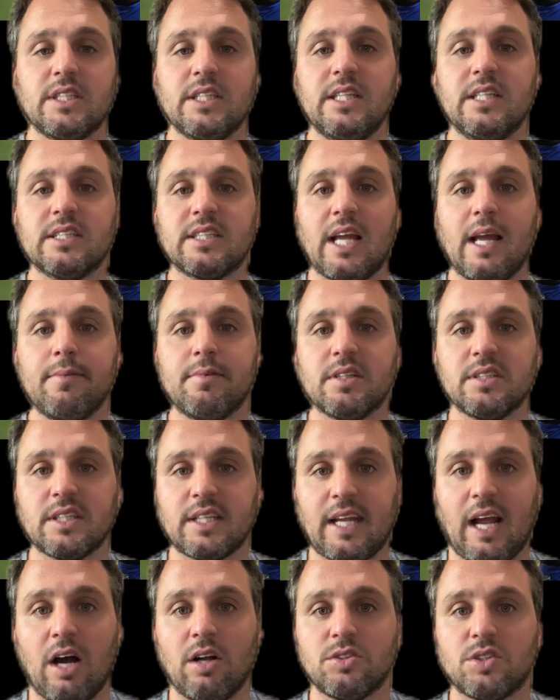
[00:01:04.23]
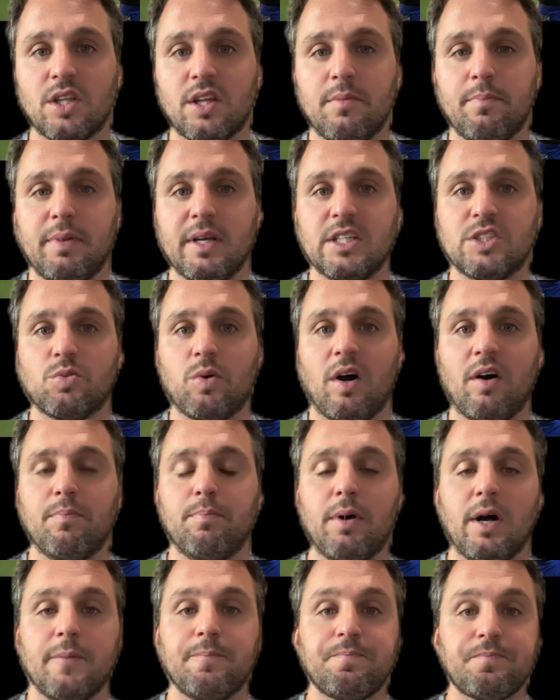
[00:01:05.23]
this game doesn't count to the Big 12,
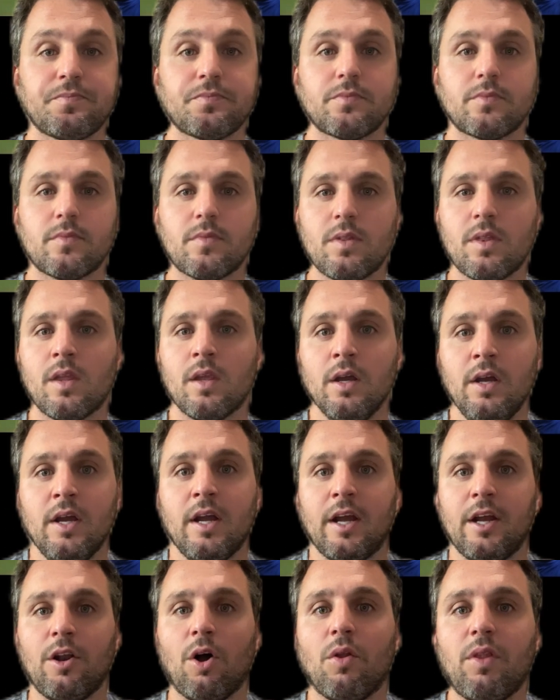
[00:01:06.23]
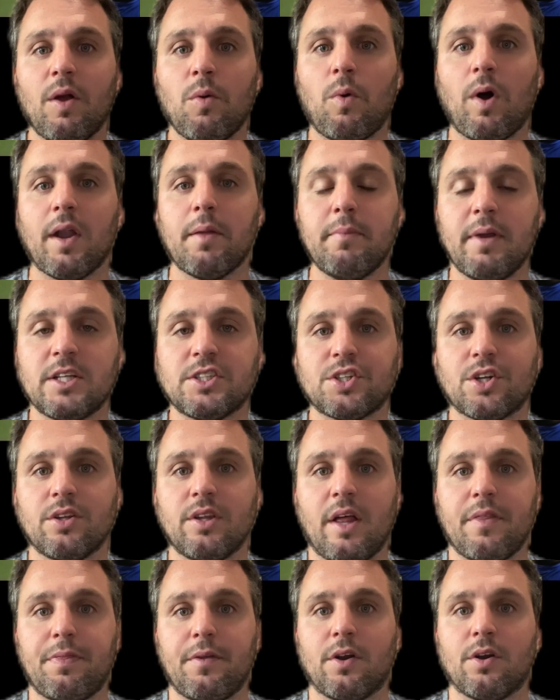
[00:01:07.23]
but they want to make sure
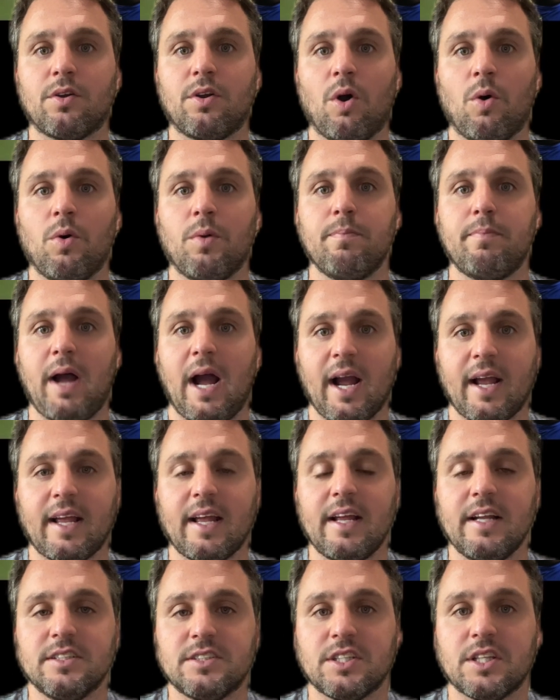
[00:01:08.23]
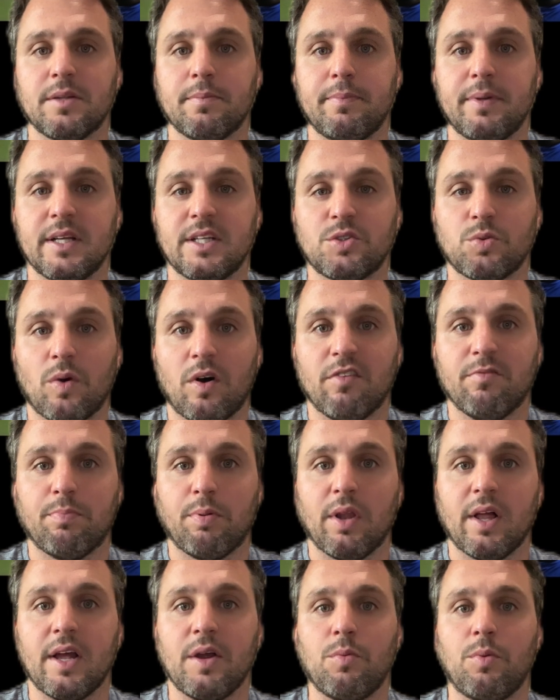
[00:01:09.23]
that they're going back into the Big 12
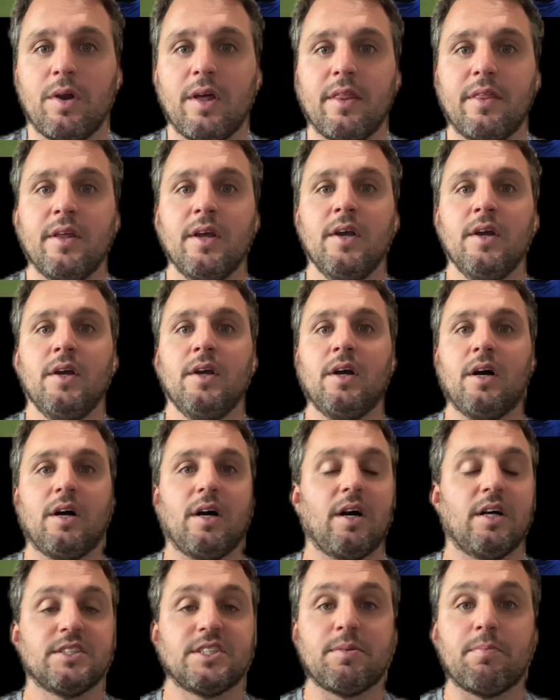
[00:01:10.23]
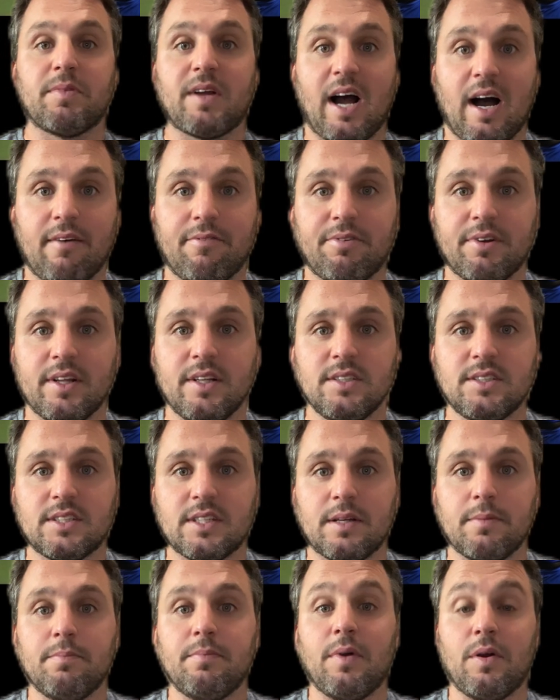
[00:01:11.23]
play with some confidence
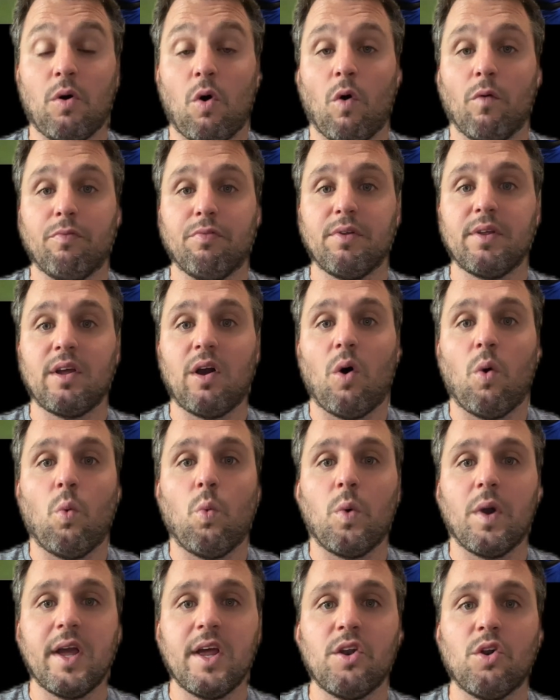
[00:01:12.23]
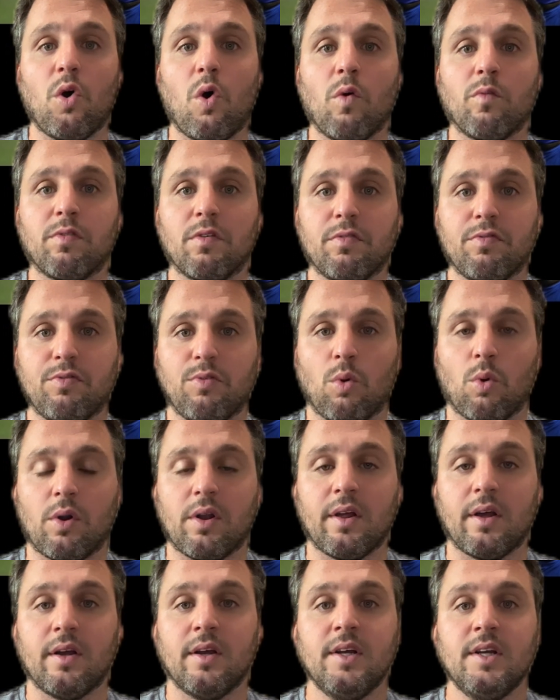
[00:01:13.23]
and hopefully a win over
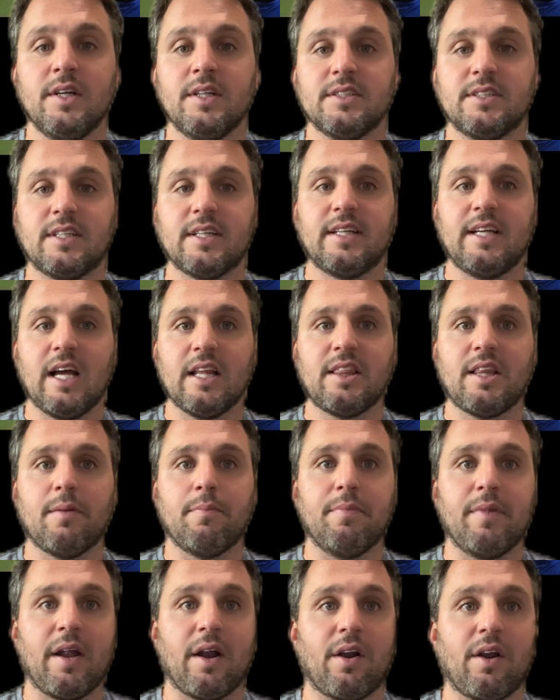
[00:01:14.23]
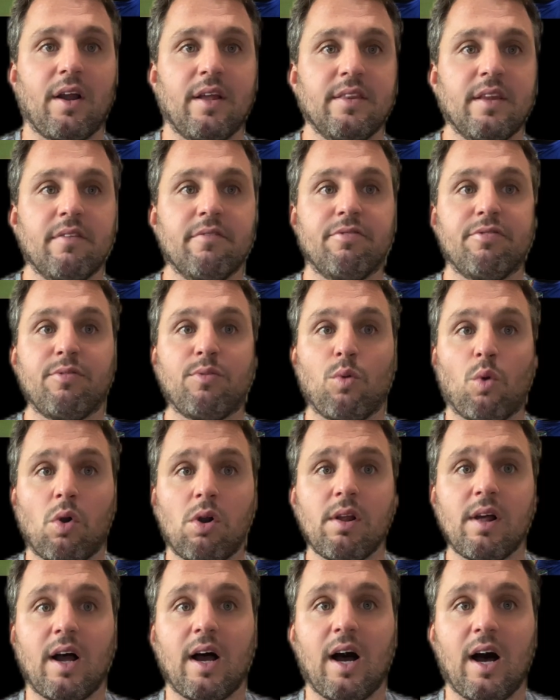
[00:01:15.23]
Florida to get them there. And then
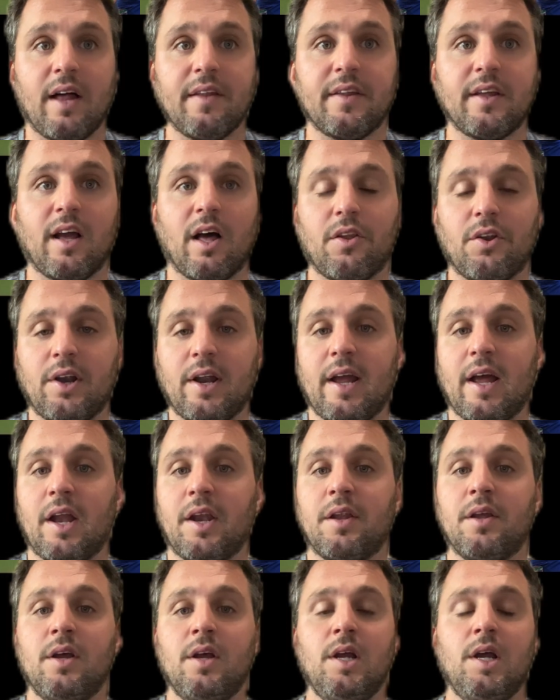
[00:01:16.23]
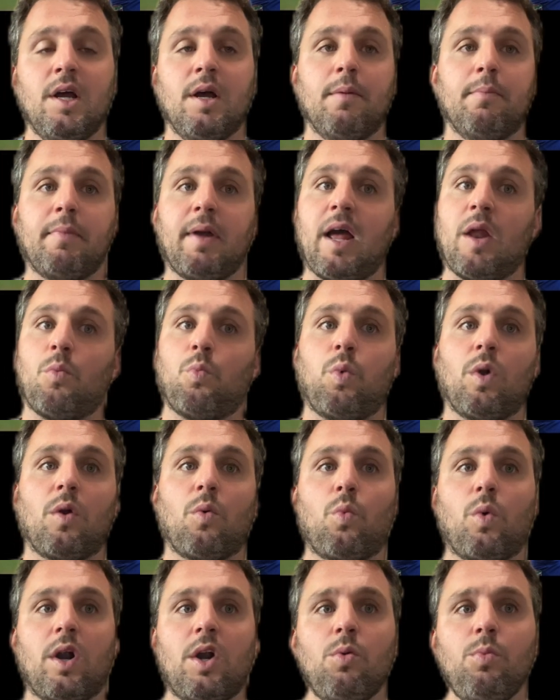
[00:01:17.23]
Florida, on the other hand, man,
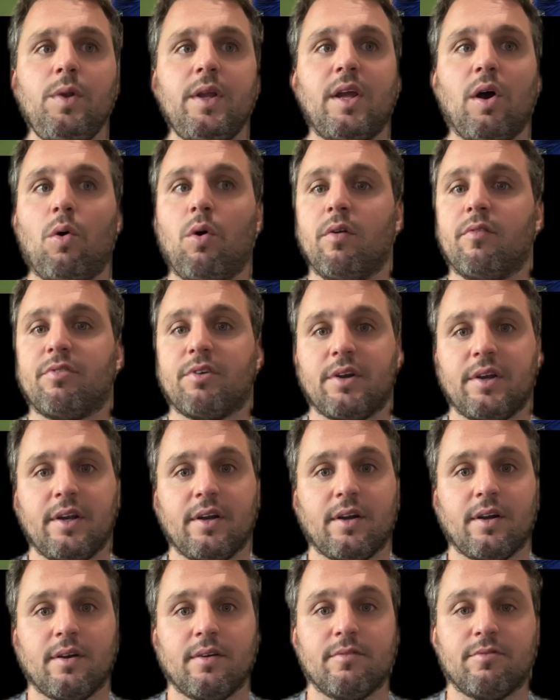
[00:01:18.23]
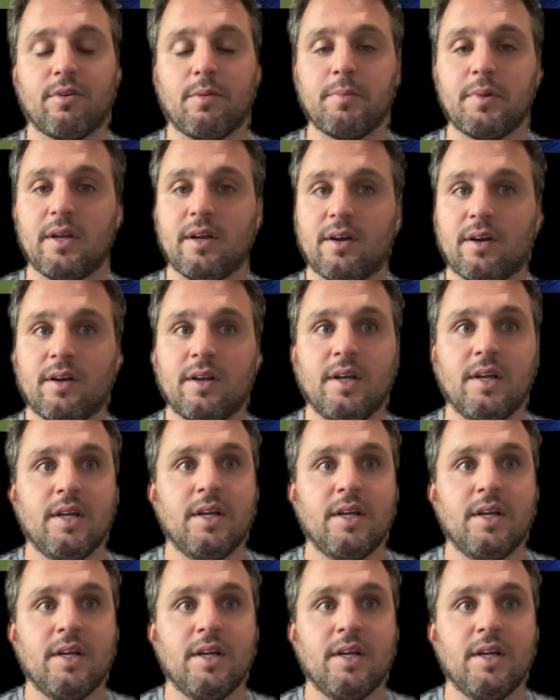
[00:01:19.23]
where are we going from here?